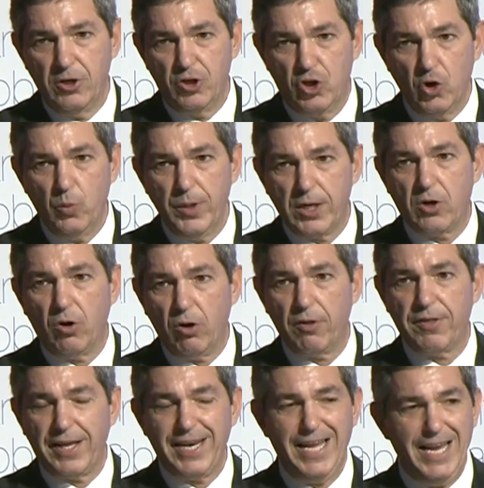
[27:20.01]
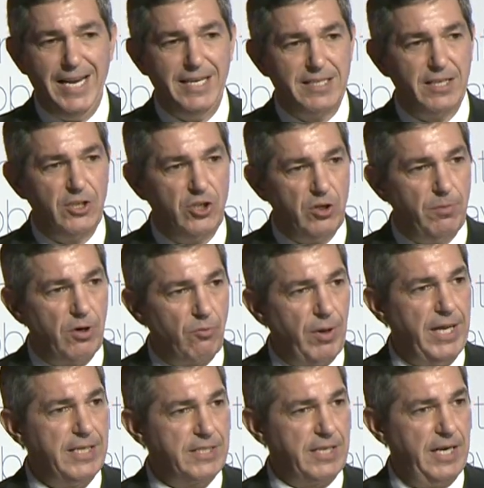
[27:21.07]
Do we call that aid human
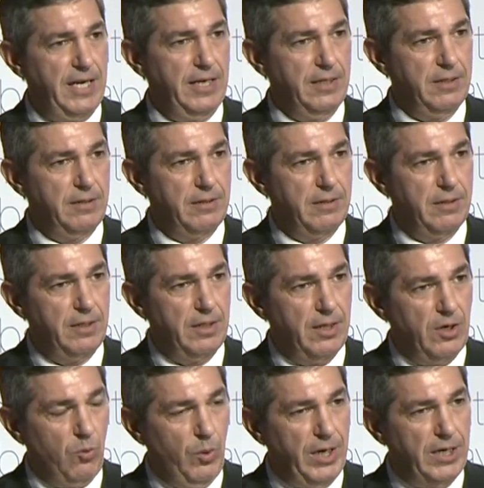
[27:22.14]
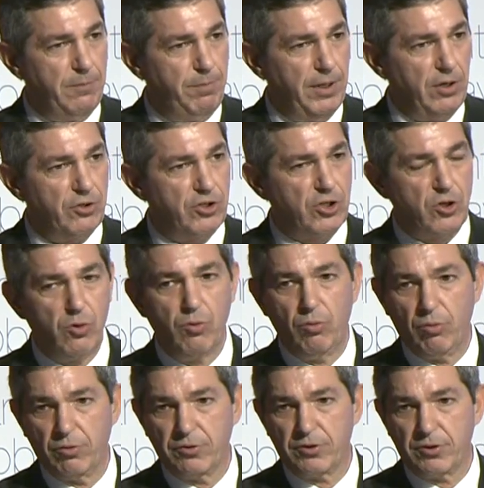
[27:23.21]
rights aid when it builds
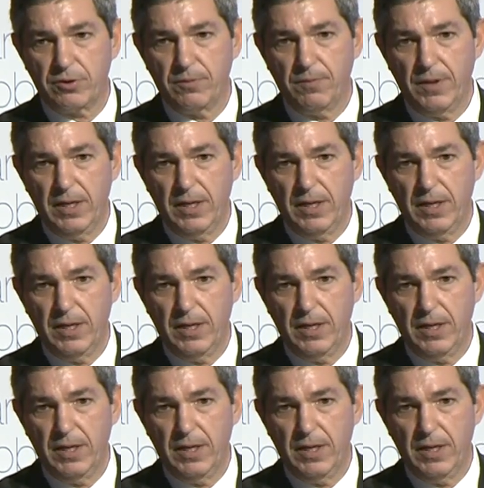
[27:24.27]
schools,